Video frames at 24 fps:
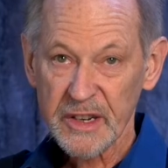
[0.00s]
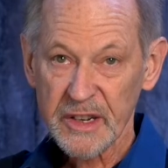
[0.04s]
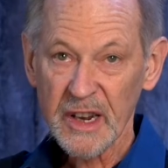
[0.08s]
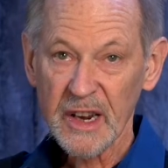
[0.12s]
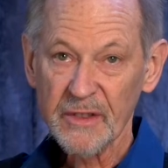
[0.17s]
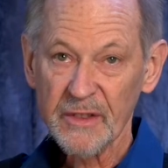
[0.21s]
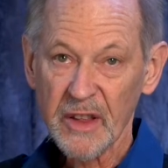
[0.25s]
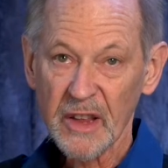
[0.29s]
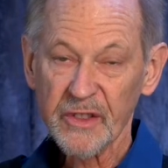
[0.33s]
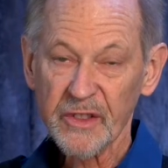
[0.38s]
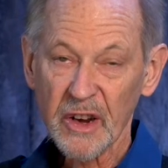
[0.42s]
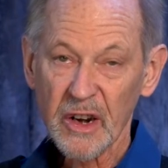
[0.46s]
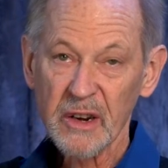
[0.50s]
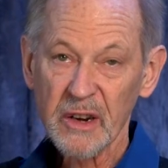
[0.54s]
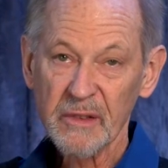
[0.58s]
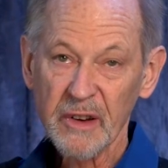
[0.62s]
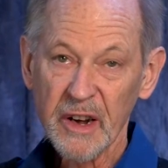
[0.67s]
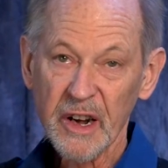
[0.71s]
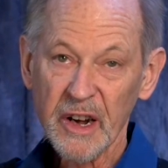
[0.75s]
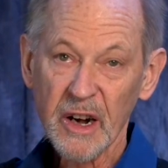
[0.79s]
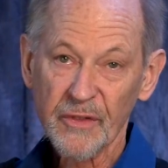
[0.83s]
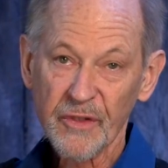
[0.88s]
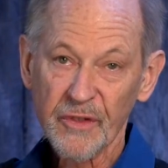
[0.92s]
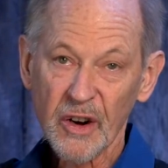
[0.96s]
It's sowing the
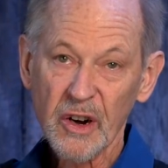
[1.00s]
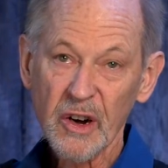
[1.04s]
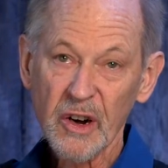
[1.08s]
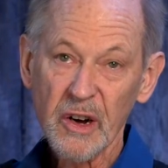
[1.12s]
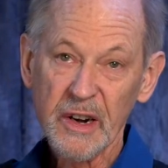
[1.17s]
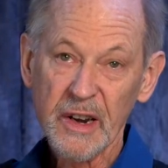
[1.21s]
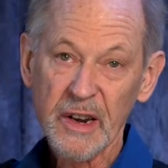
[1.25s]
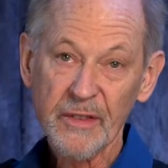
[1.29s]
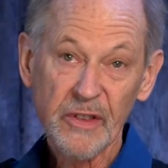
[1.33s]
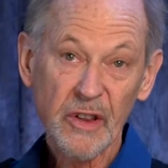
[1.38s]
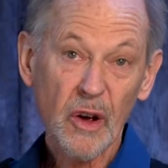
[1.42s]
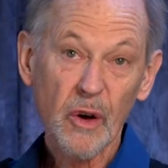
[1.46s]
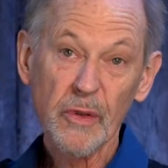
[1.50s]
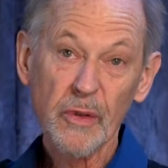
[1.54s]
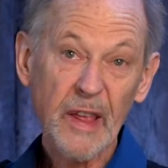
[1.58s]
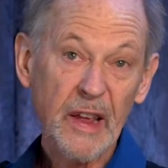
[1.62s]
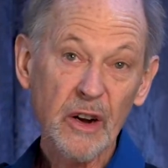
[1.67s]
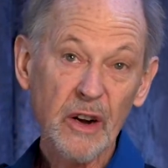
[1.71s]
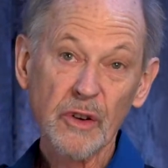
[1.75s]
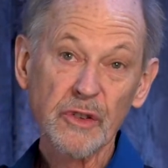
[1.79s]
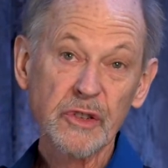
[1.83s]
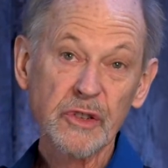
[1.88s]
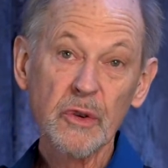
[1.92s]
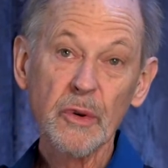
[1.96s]
seed that they're here for good,
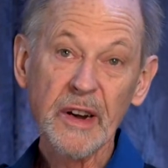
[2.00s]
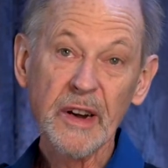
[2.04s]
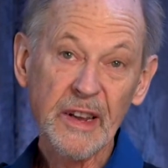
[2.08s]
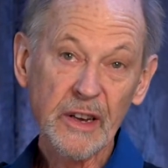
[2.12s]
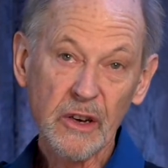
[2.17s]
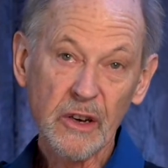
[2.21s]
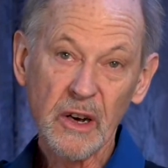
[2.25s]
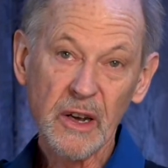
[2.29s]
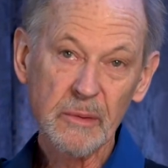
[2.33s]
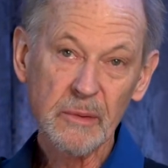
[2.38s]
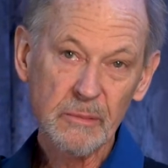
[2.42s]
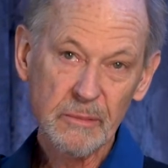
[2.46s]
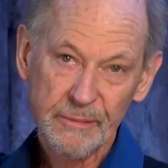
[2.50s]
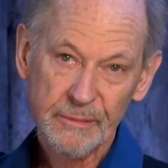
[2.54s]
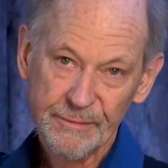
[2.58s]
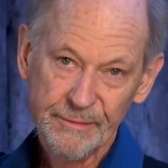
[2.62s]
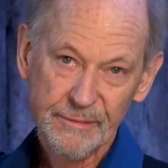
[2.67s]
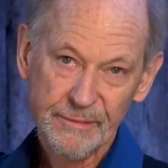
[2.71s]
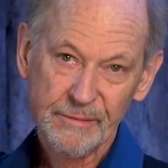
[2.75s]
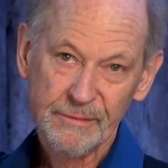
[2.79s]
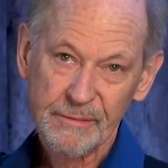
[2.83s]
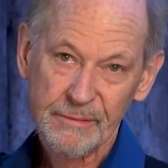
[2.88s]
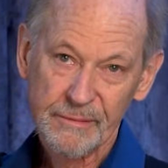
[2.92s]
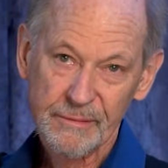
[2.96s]
even though they don't do any
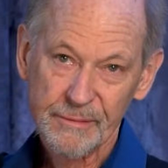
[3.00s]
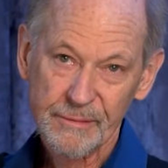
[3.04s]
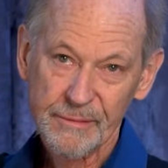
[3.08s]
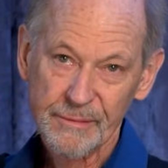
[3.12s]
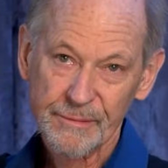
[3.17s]
good.